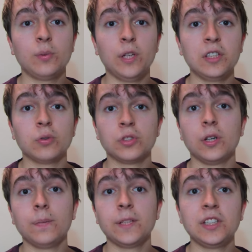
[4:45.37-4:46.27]
which
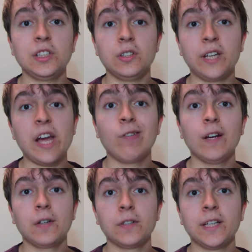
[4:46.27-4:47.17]
also potentially do carry
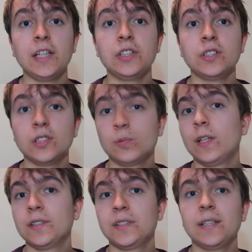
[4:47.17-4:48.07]
aggregation as
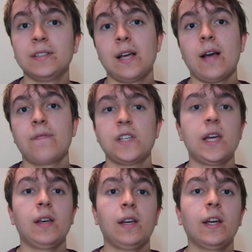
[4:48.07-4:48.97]
well, tend to have
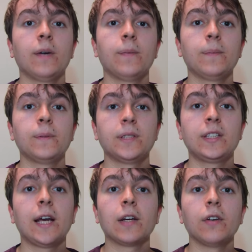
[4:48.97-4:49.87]
10 gigabit per
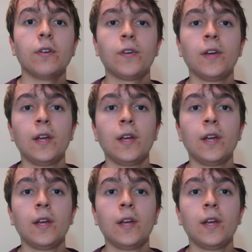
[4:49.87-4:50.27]
second.